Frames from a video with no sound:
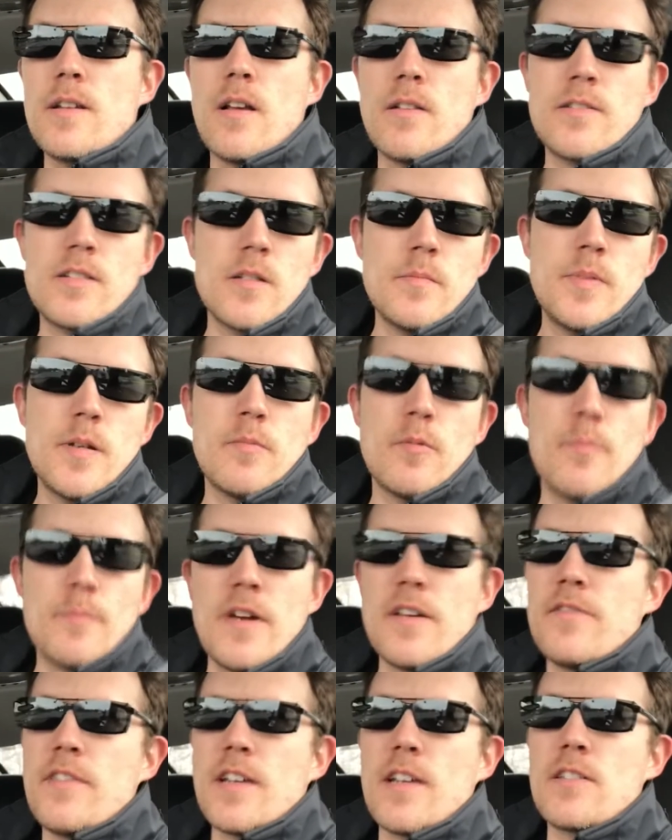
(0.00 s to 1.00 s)
Now, some people
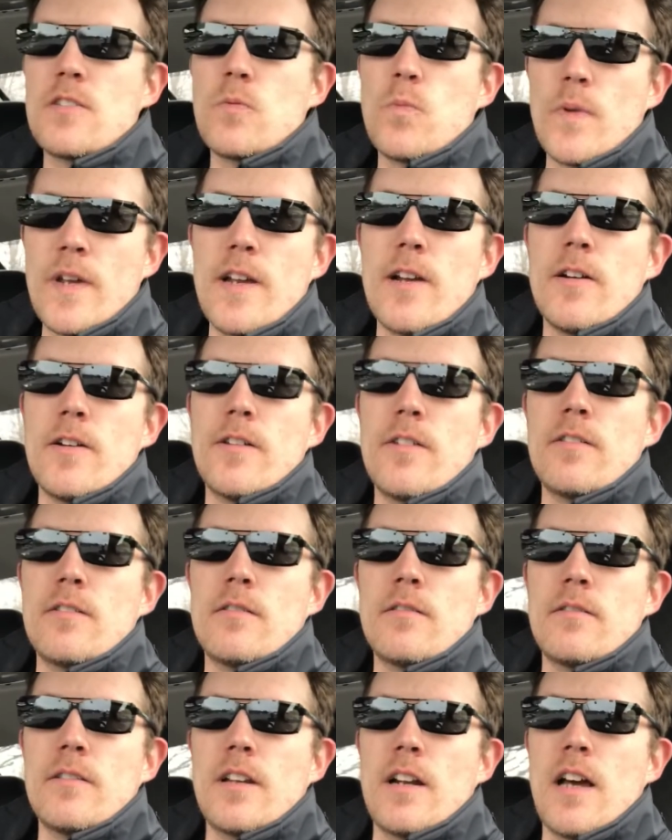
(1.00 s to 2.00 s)
may think it's weird
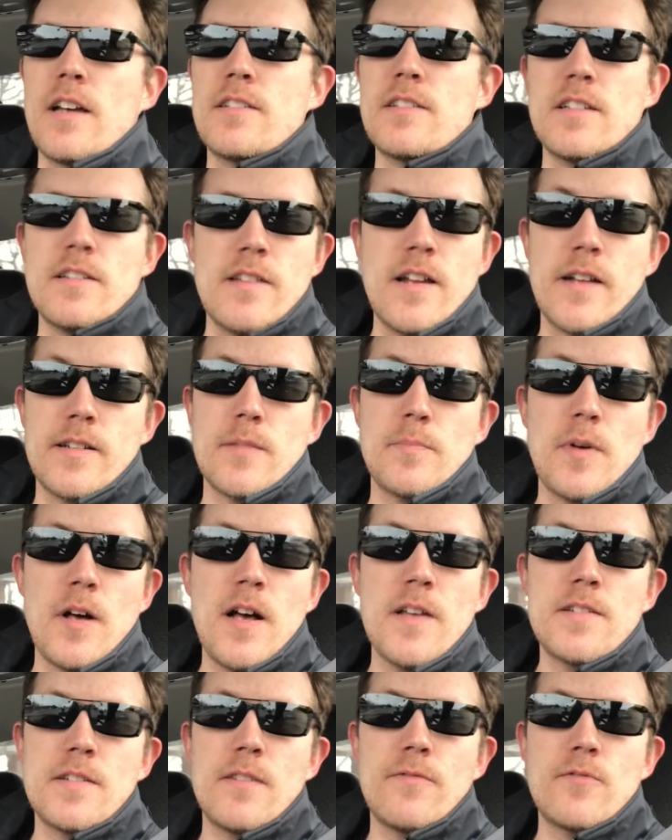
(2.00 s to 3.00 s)
that I see that as a
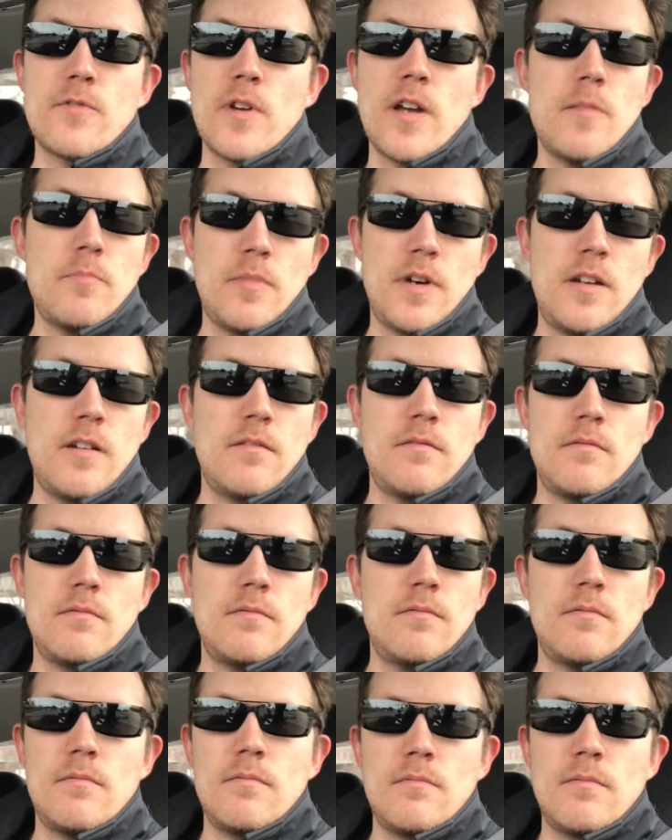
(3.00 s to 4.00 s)
positive trait, but
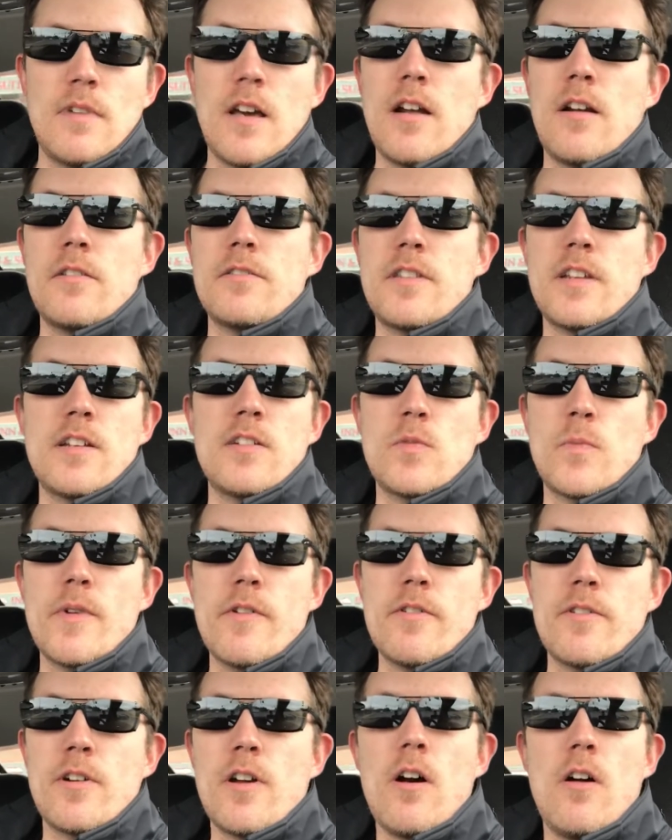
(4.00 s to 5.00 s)
I don't think it's
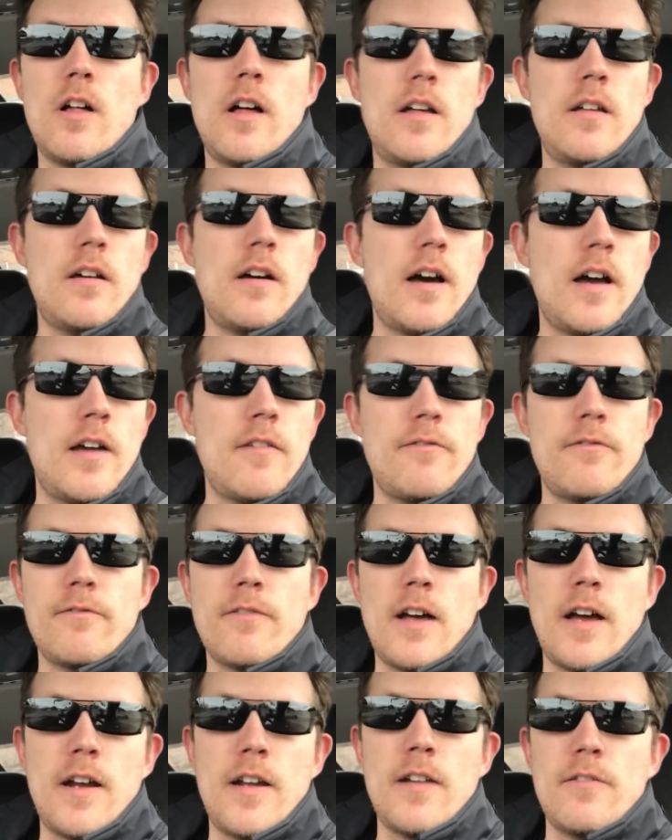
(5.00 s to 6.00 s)
weird at all. I
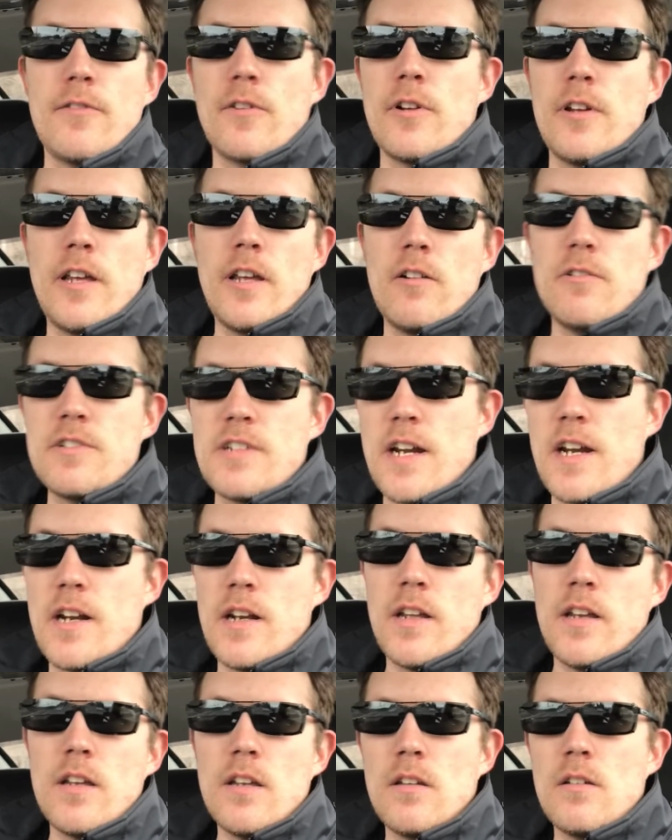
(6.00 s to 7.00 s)
find it very
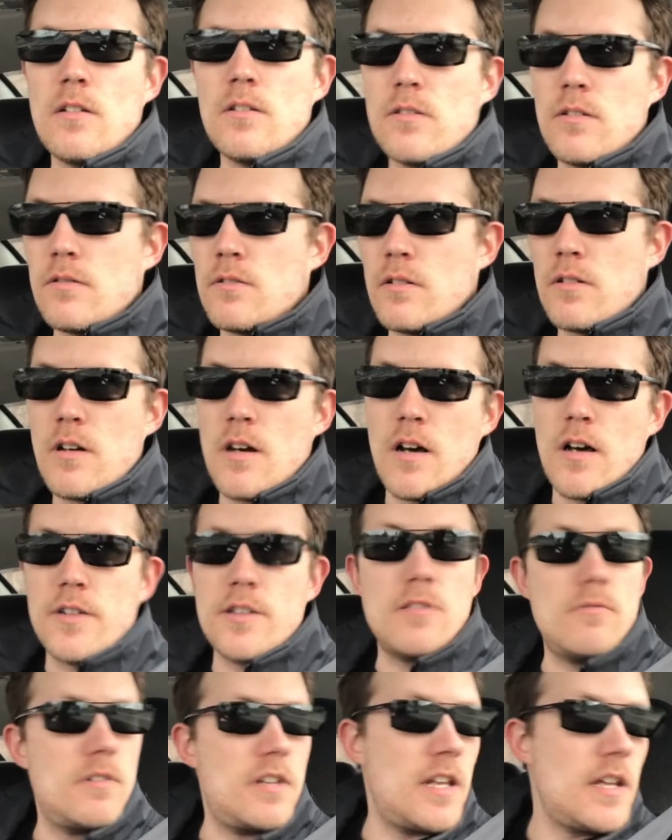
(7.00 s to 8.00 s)
entertaining,
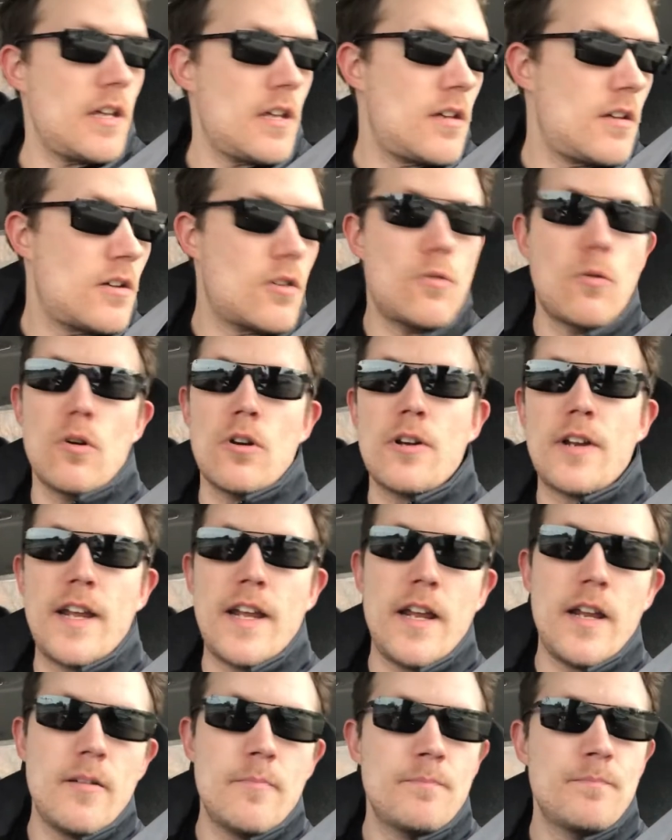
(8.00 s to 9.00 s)
unique,
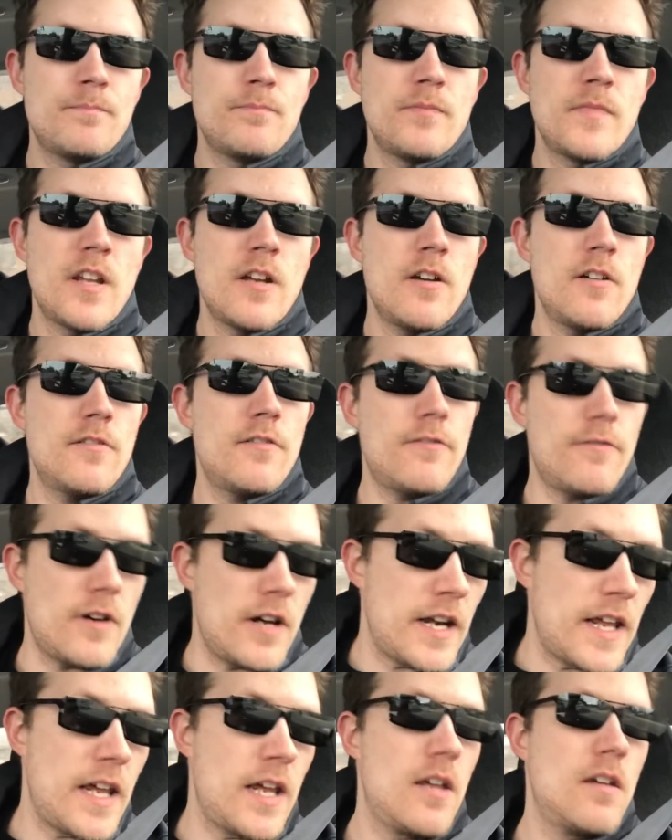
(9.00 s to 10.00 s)
quirky,
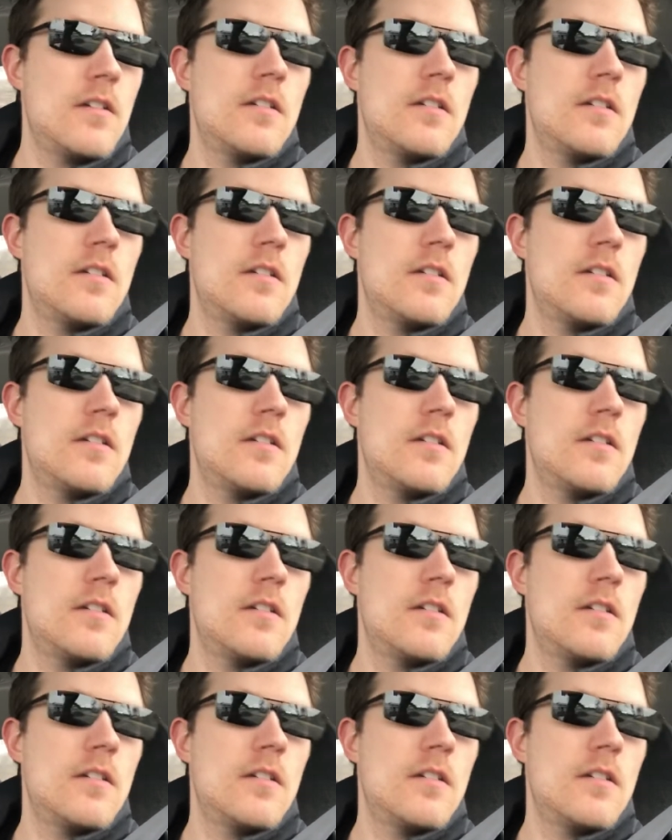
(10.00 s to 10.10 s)
funny.